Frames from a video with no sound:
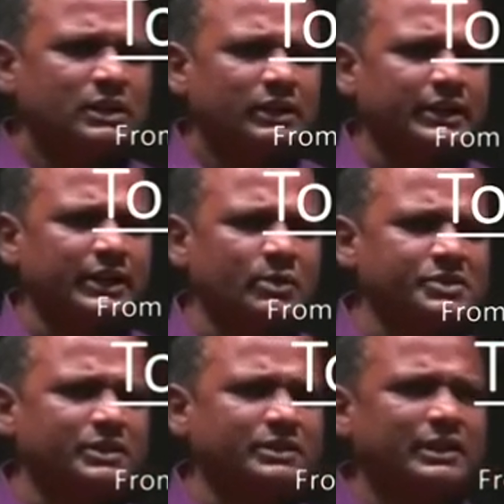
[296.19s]
the
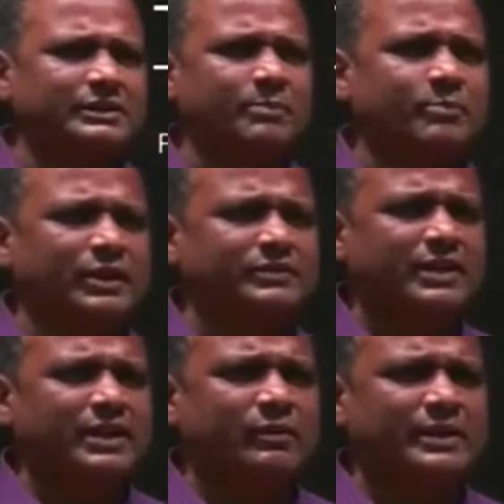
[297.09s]
equation
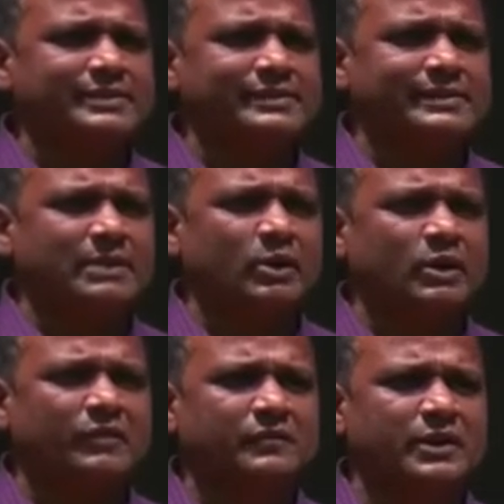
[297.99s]
3.3a where it says
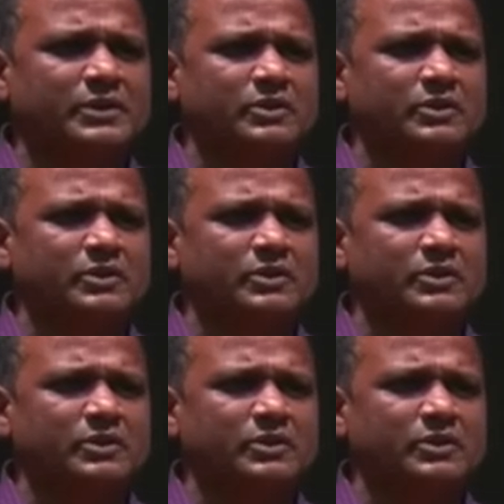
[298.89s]
9.55 into